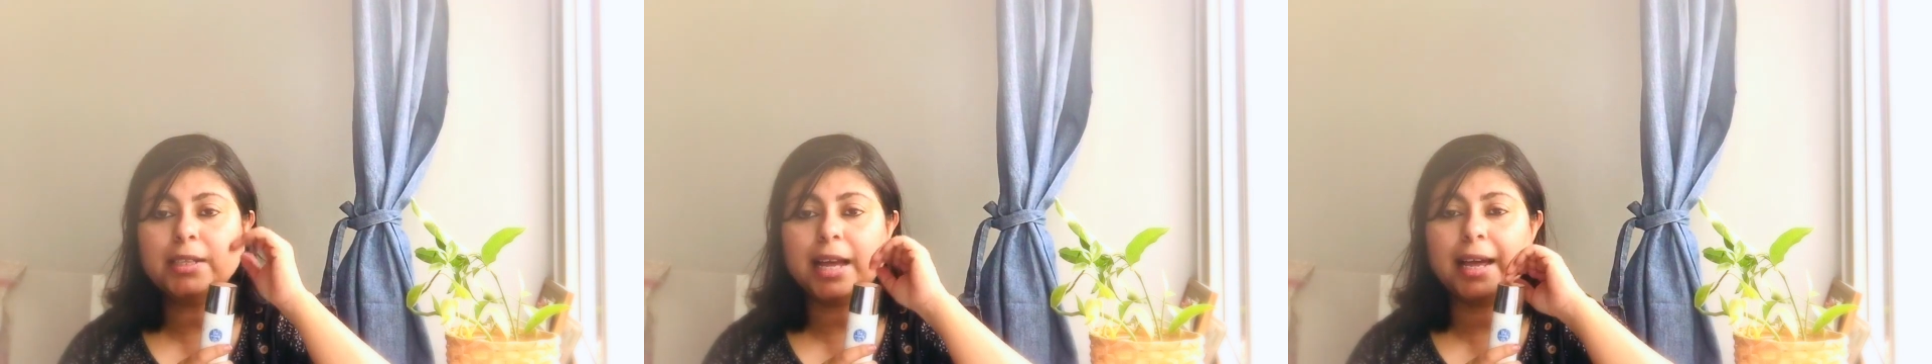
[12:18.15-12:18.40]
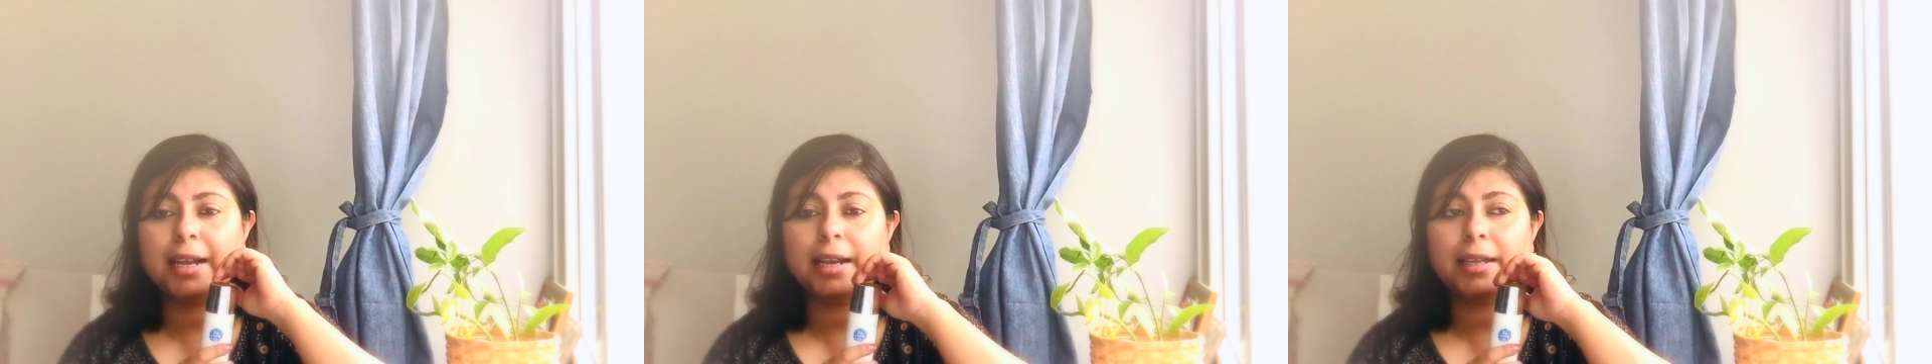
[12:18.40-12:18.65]

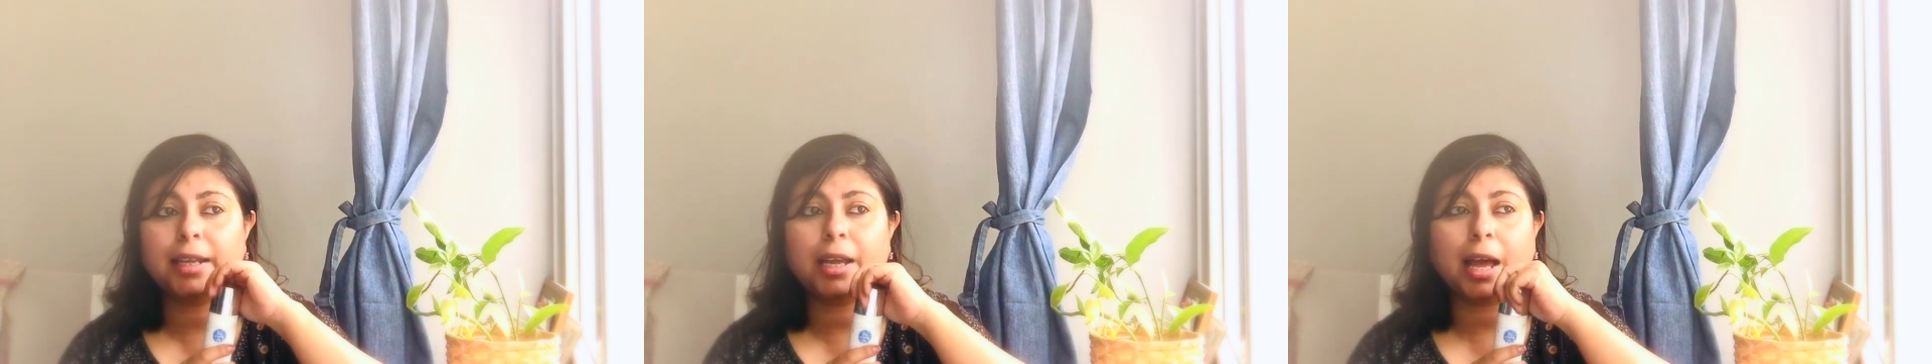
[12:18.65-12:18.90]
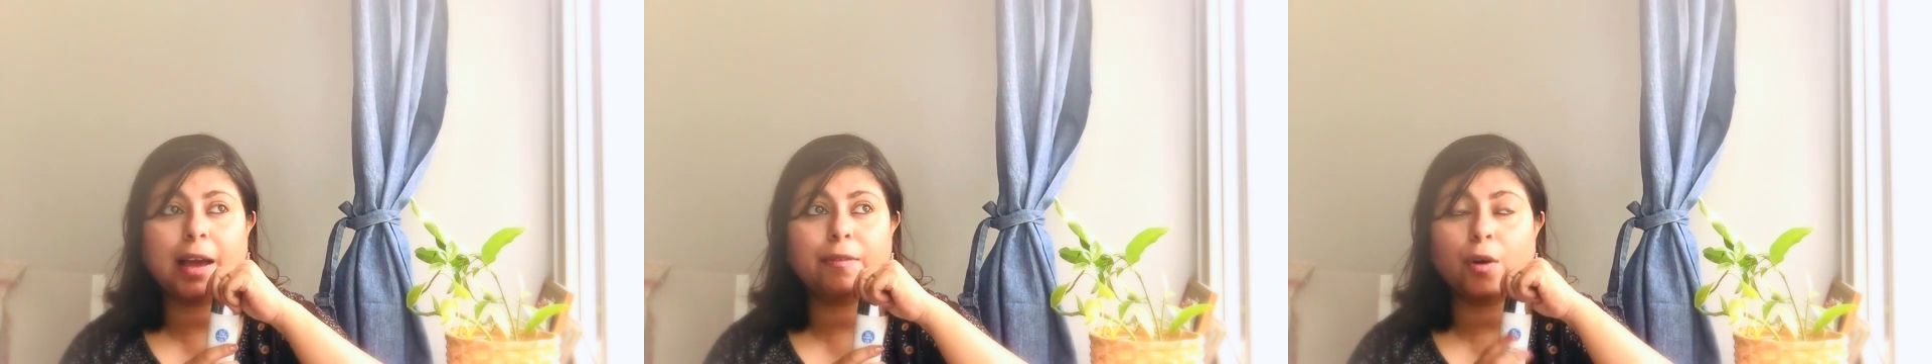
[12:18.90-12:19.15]
and they
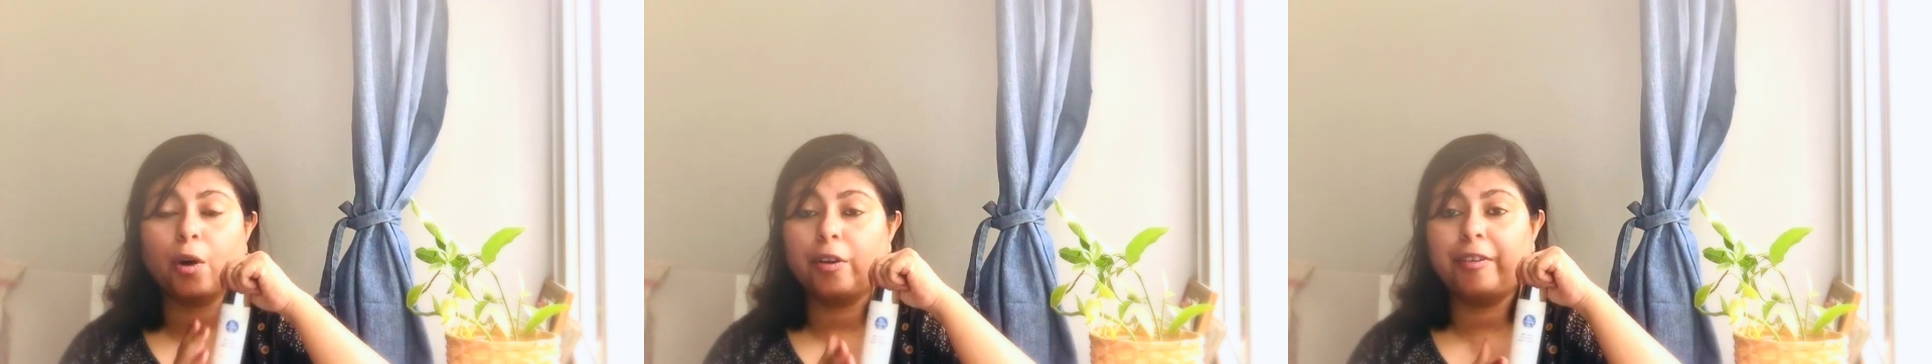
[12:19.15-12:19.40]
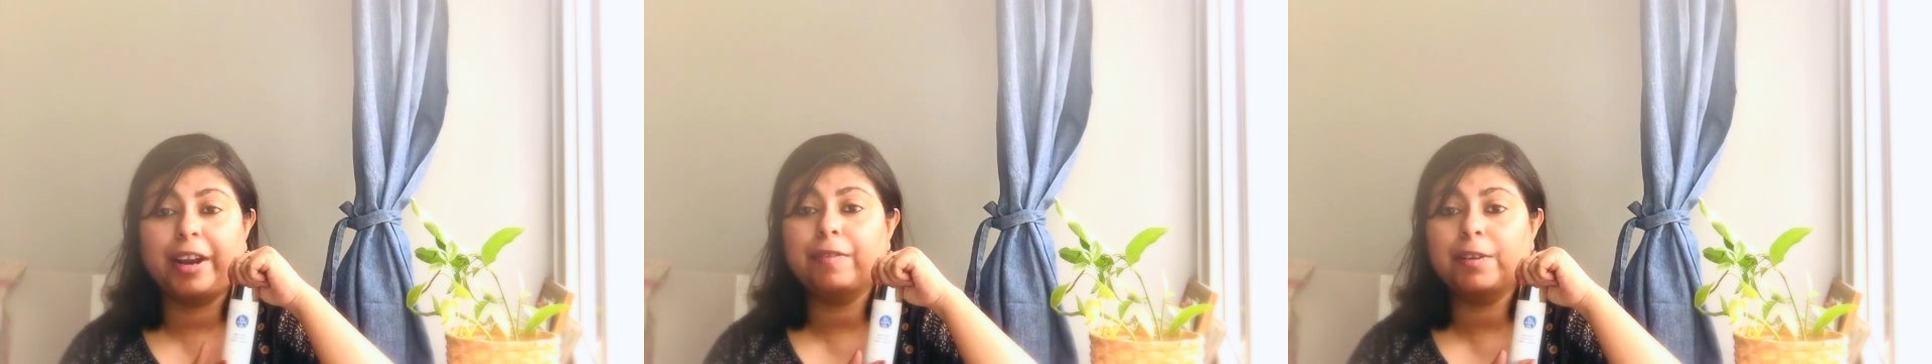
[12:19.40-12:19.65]
have all
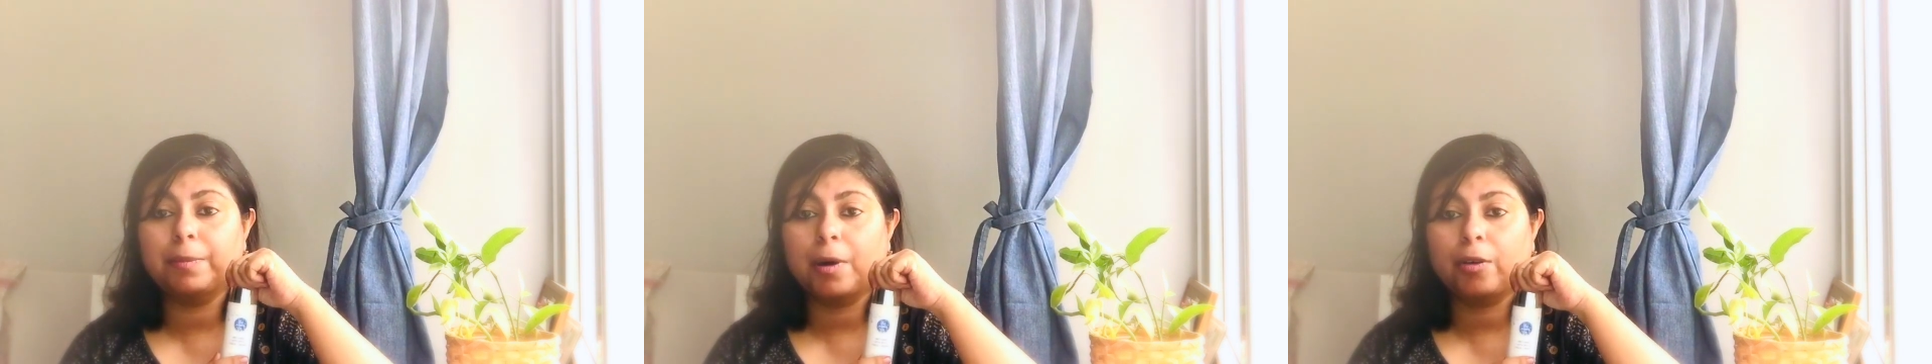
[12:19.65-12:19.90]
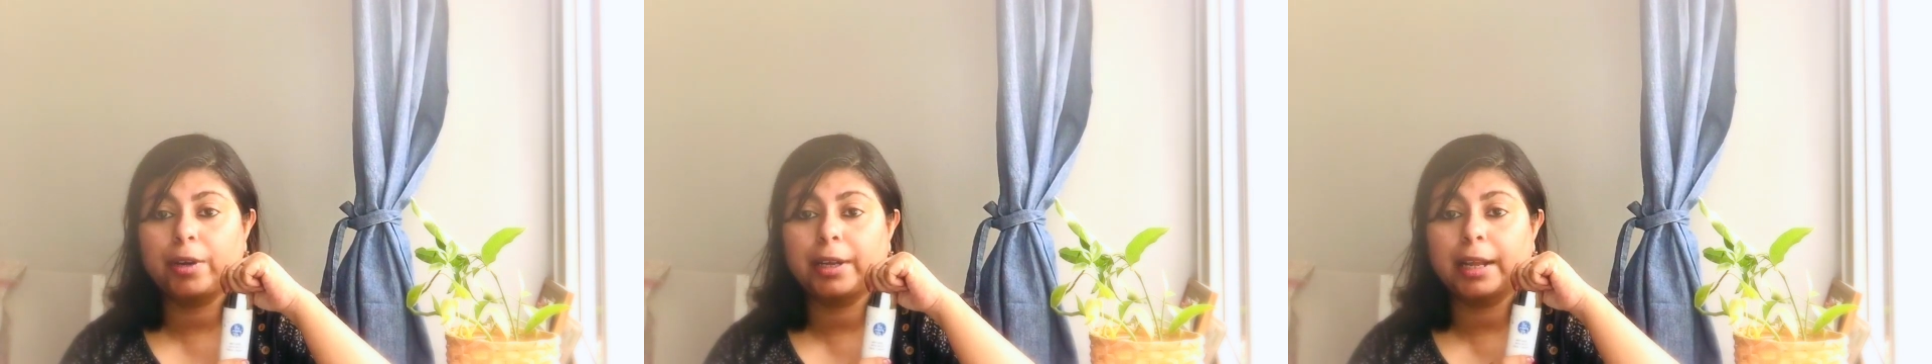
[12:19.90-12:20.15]
raved
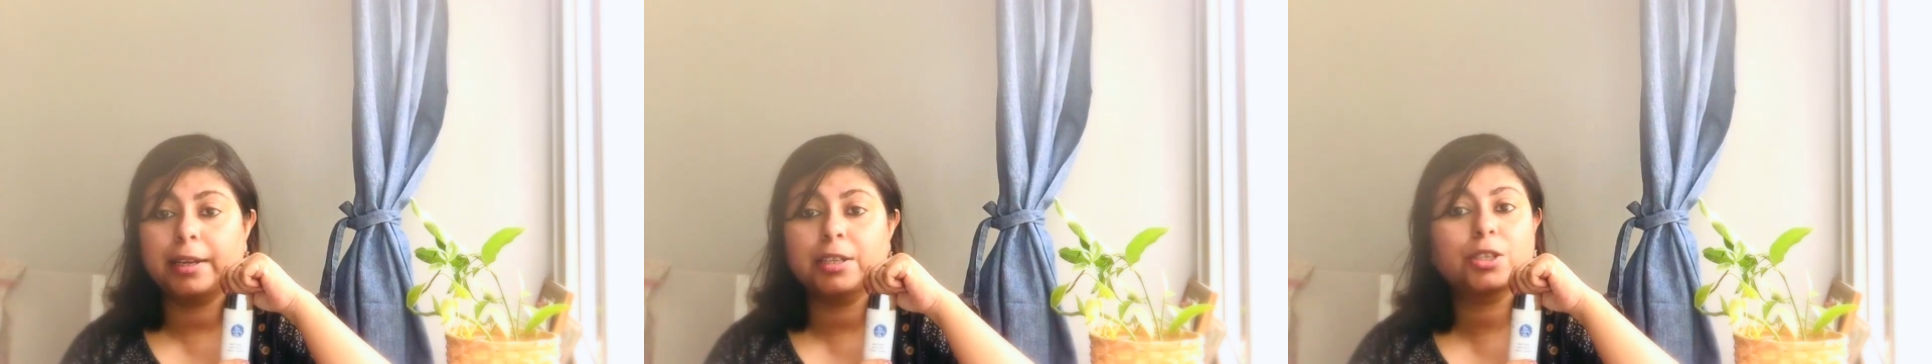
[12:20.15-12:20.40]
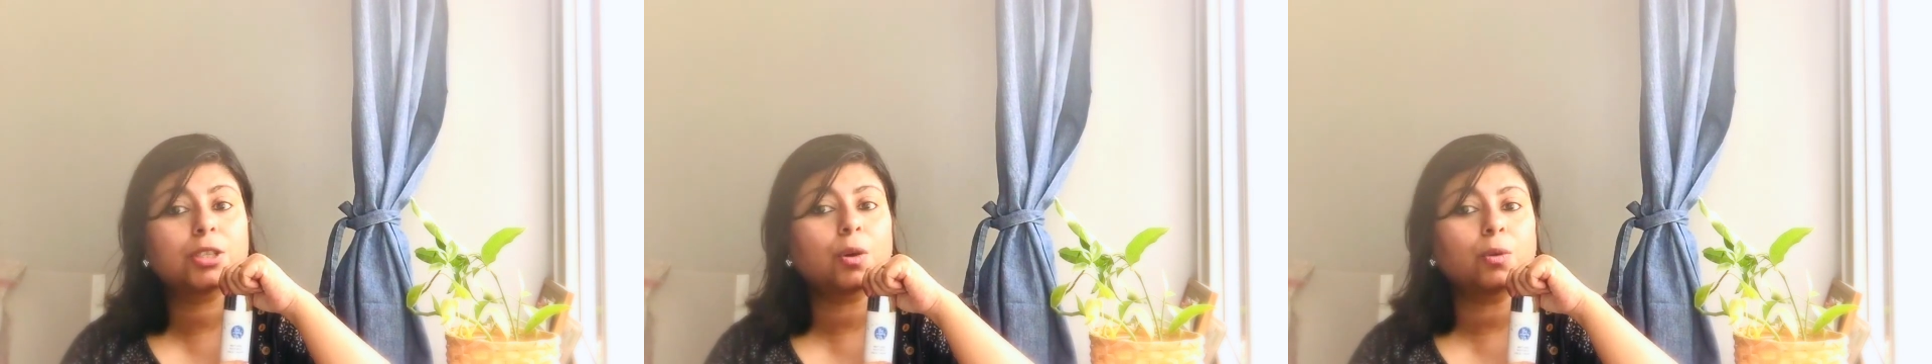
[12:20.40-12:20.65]
about it, that
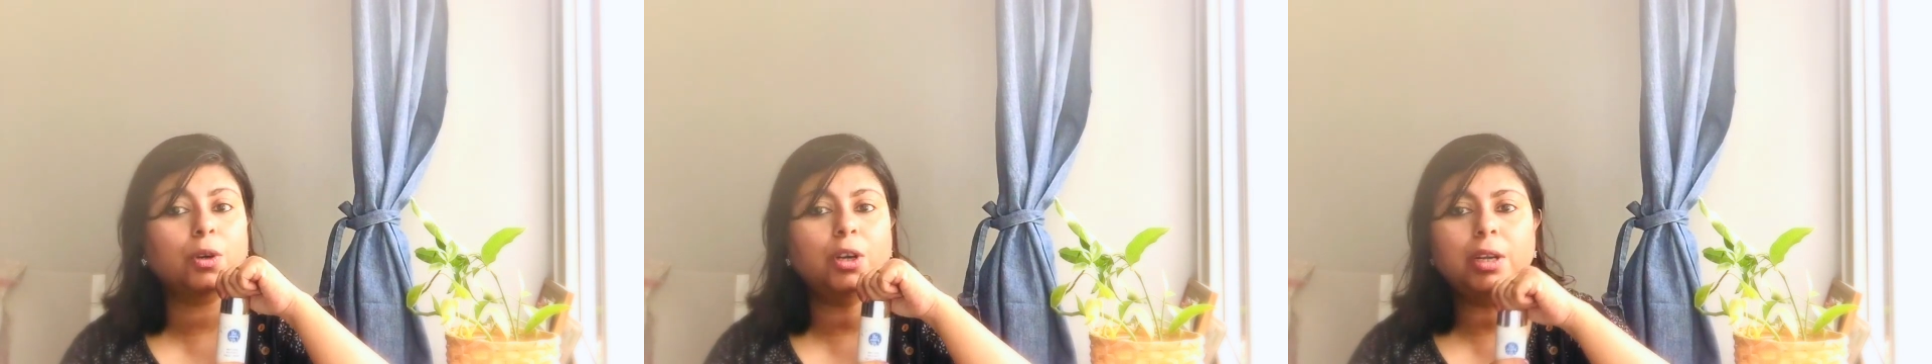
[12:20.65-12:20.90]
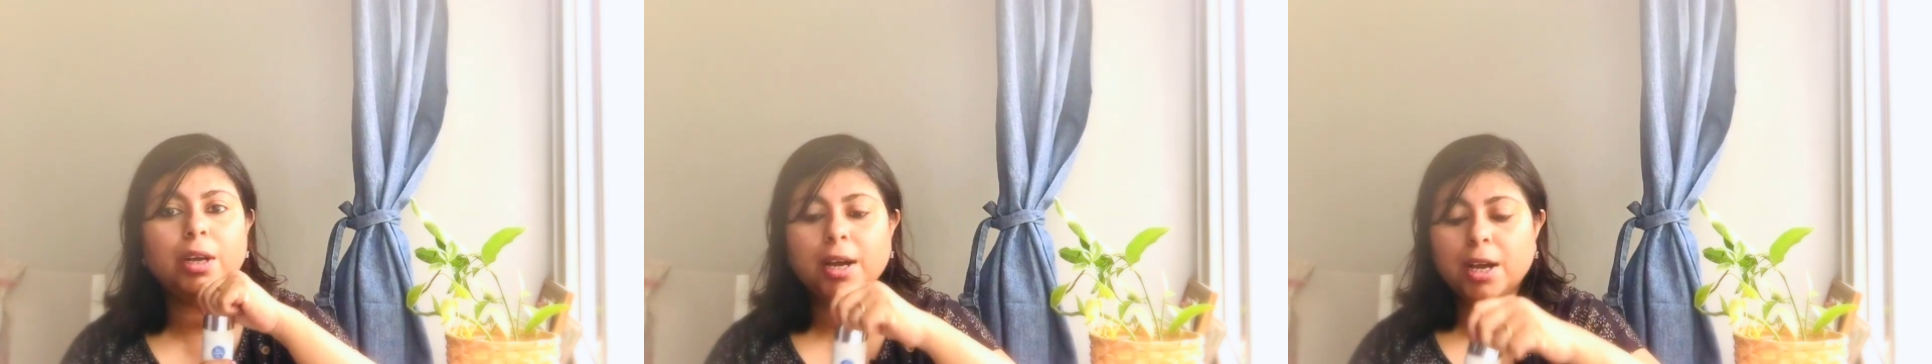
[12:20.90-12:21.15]
it's so good.